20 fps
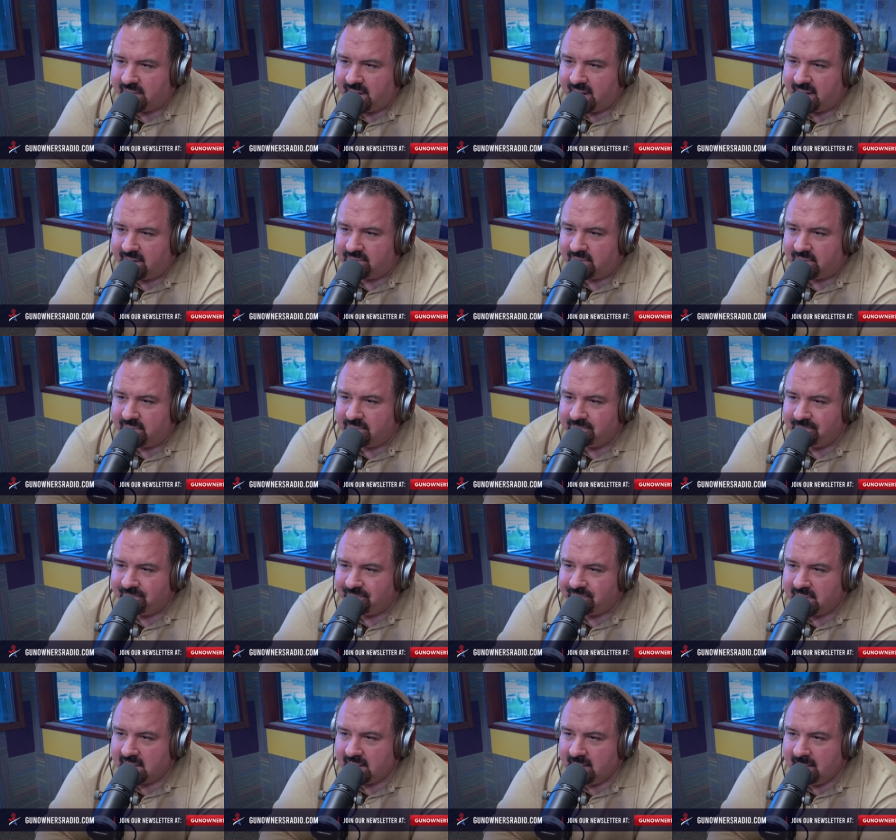They have to.
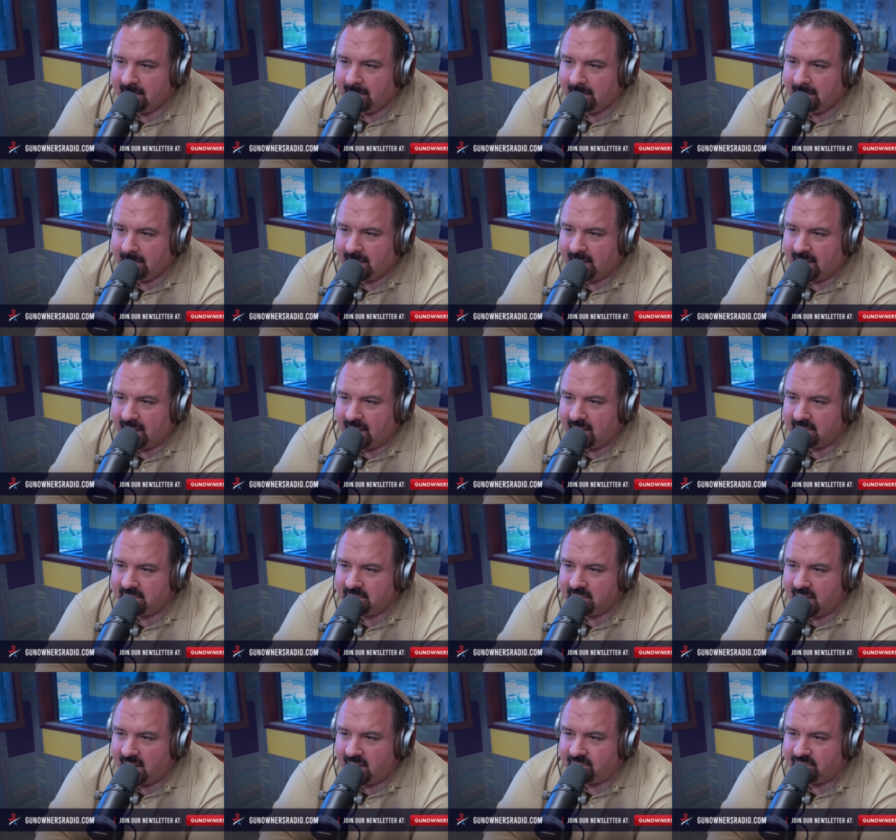Oh, oh yeah. Oh, yeah,
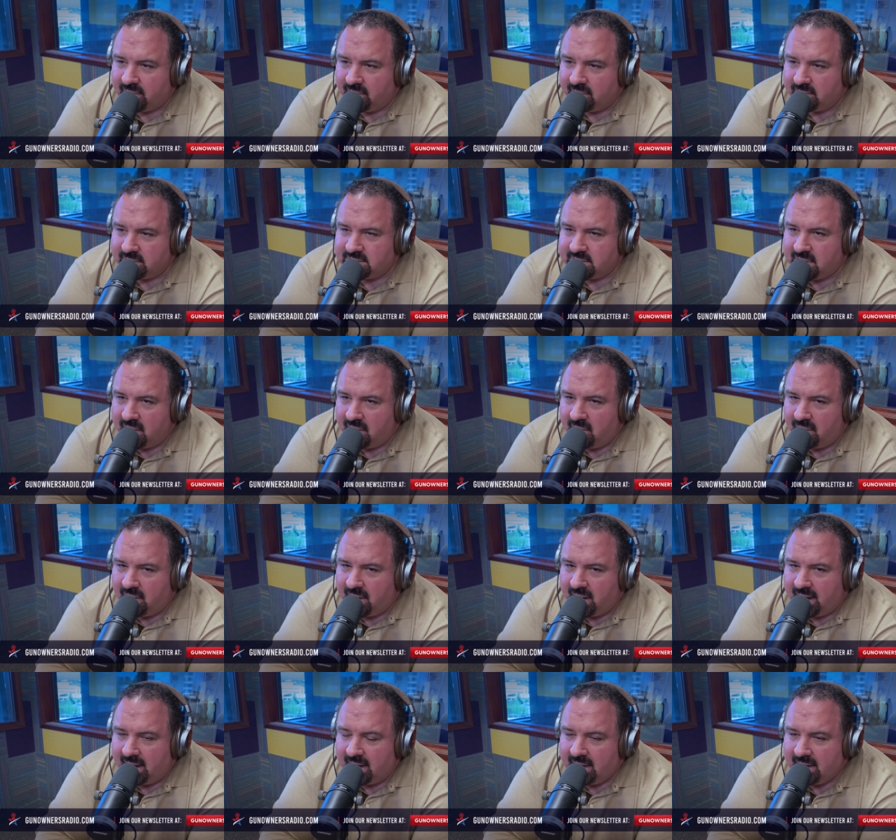they, have to. So.
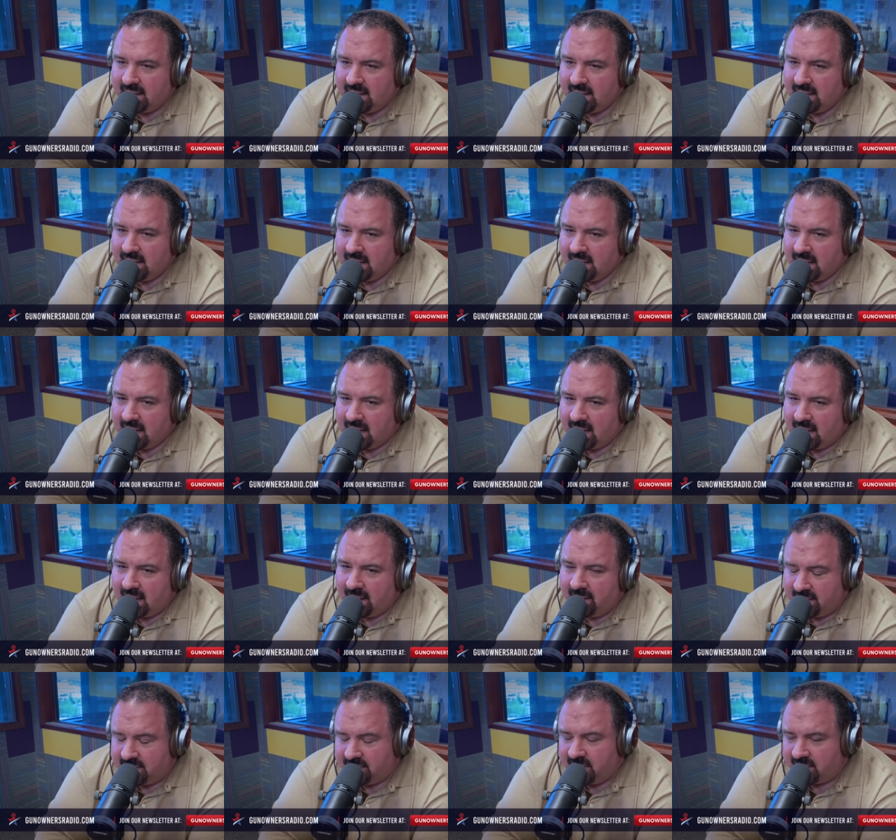Uh, uh,
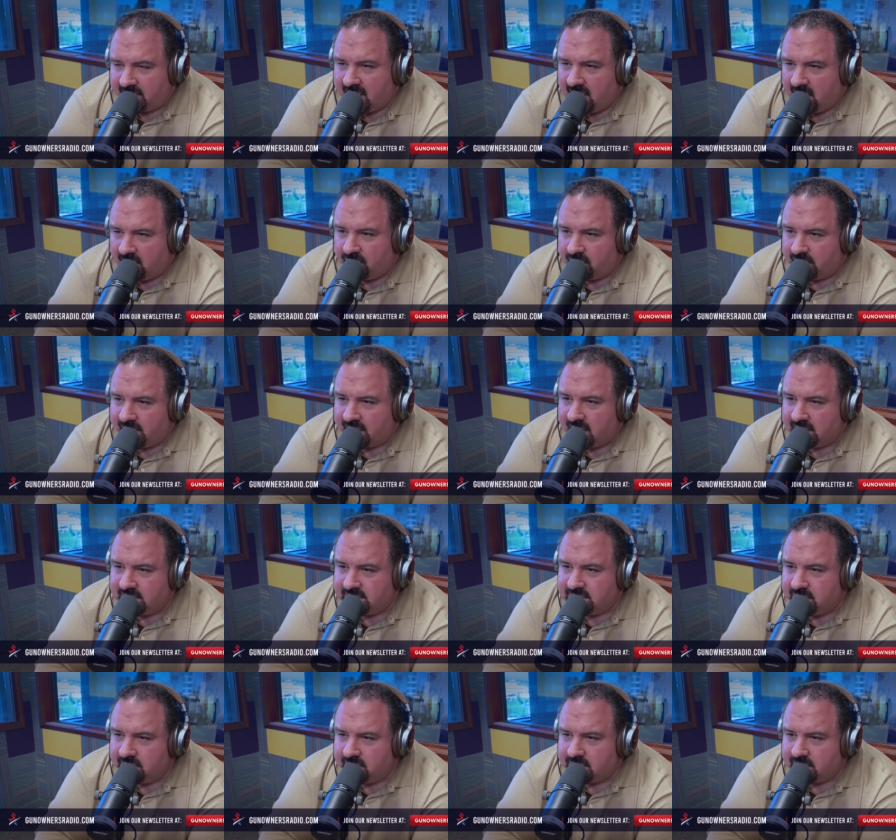in the California
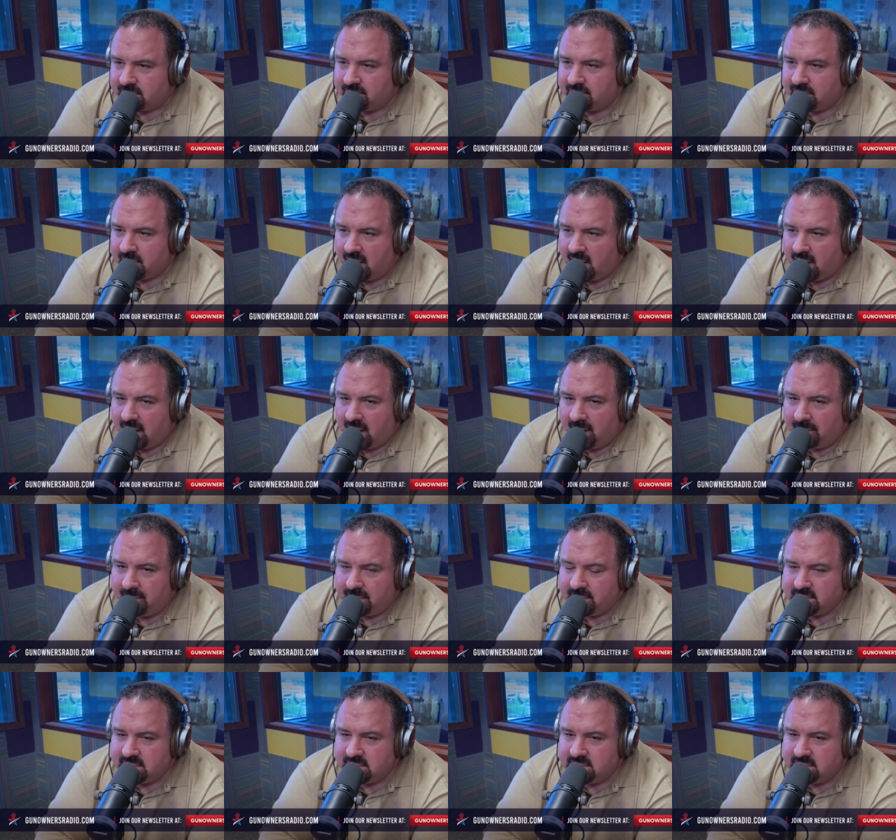Constitution. Um,
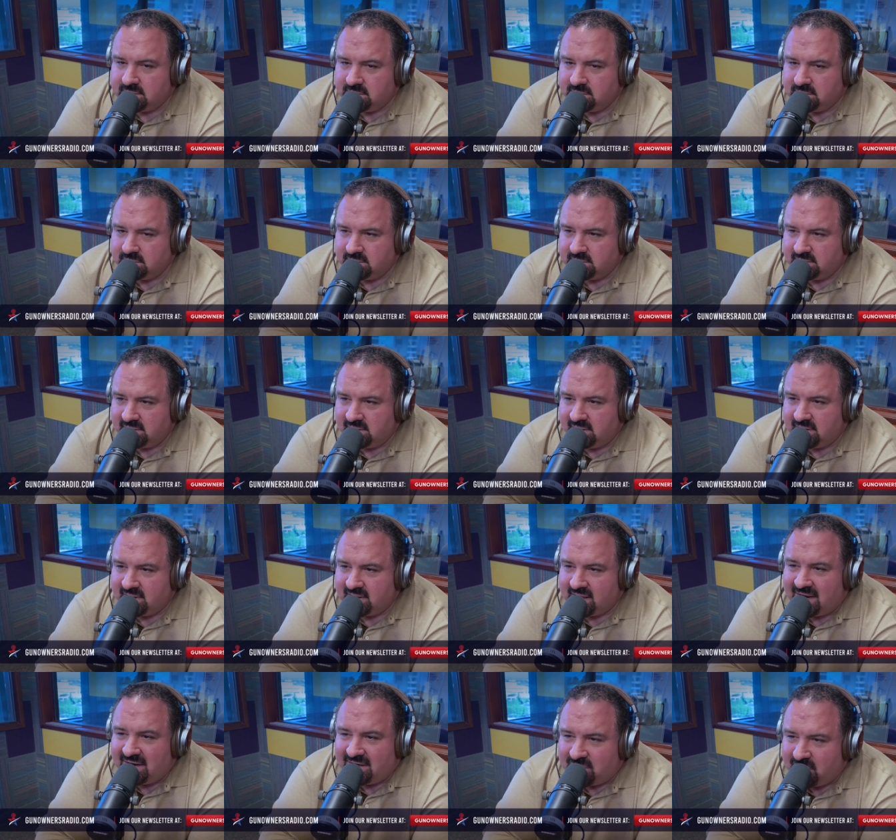oh well, that doesn't make it right.
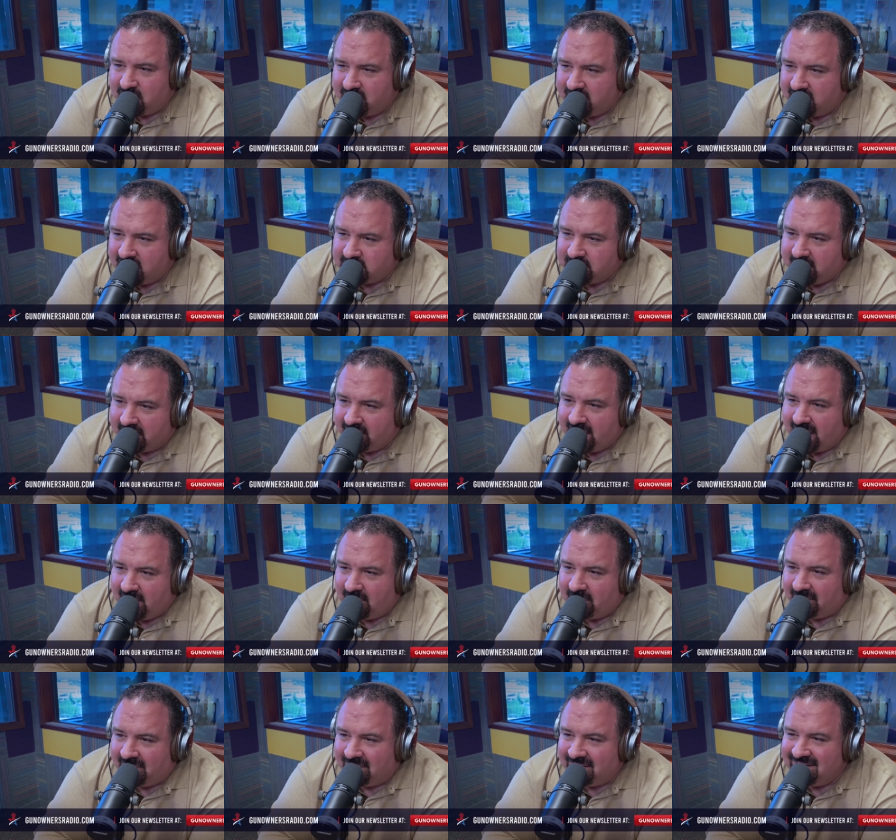That, who cares about that
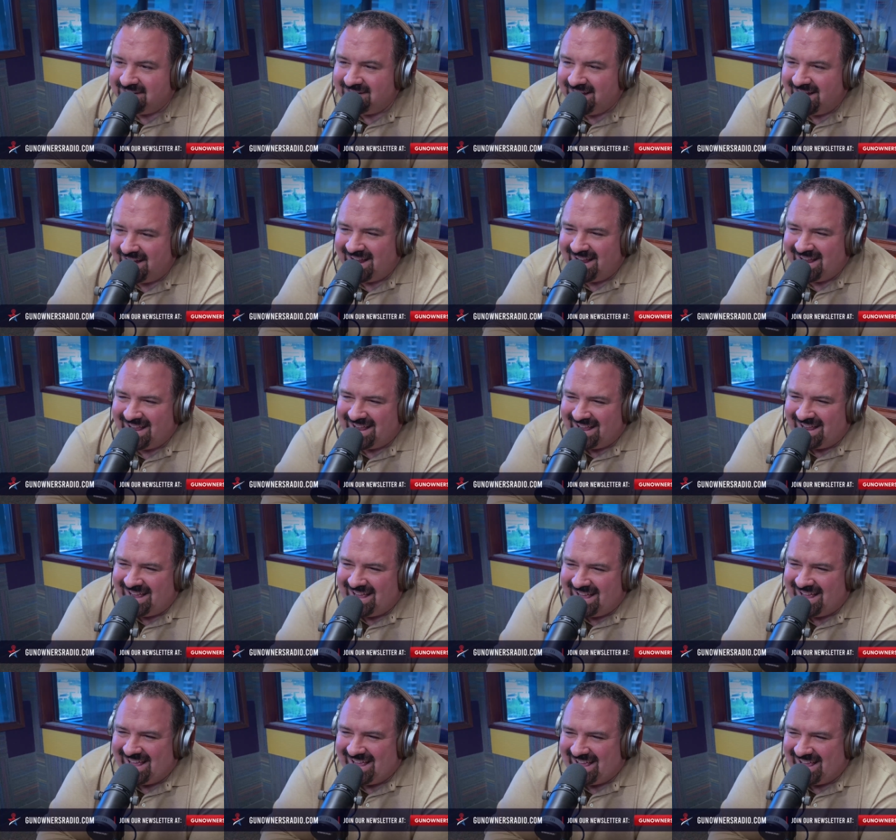one? Yeah, what that, that doesn't
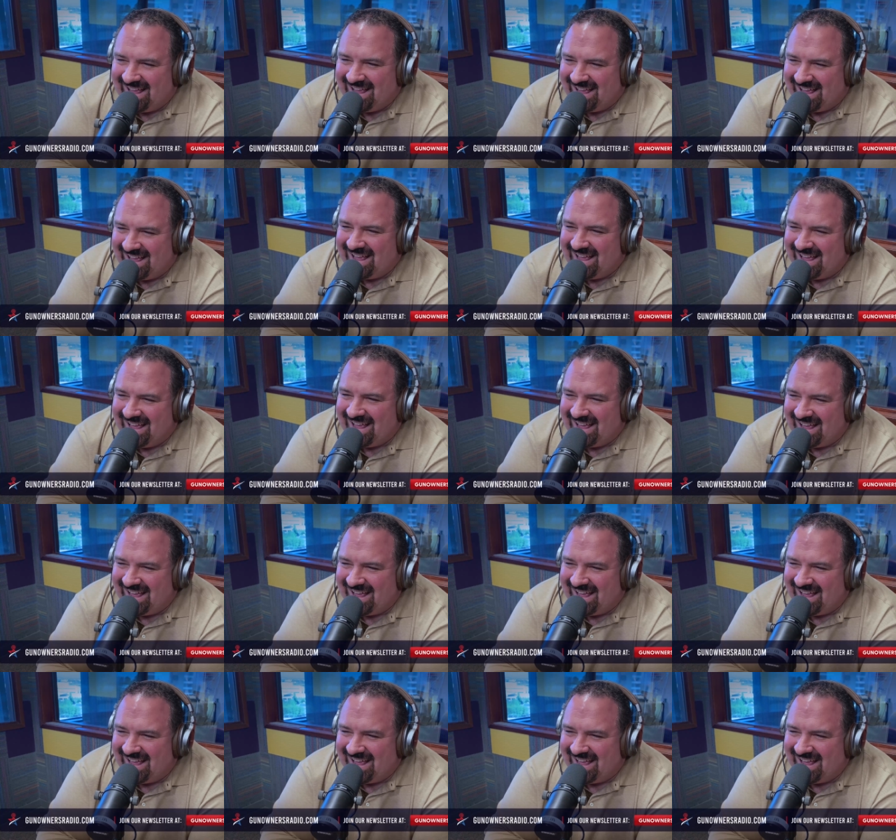make it right.